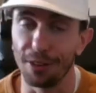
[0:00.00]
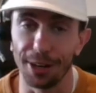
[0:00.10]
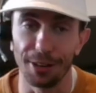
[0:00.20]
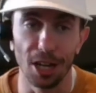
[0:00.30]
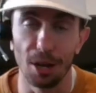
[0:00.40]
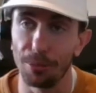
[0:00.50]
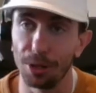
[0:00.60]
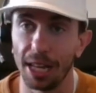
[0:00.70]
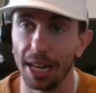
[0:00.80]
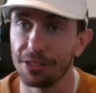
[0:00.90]
very
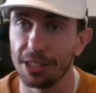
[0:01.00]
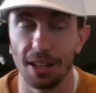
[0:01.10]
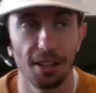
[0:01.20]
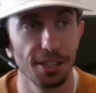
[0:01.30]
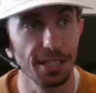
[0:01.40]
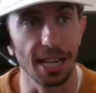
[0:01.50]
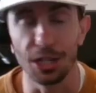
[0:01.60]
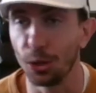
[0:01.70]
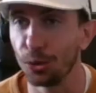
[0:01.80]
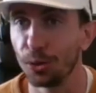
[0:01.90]
humble lifestyle. Honestly, I
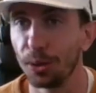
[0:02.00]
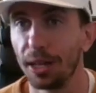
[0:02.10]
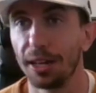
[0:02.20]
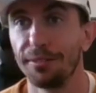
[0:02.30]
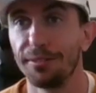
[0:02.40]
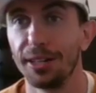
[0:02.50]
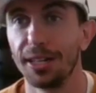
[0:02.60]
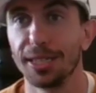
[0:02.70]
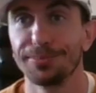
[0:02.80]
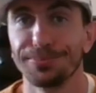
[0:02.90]
don't do a lot of uh,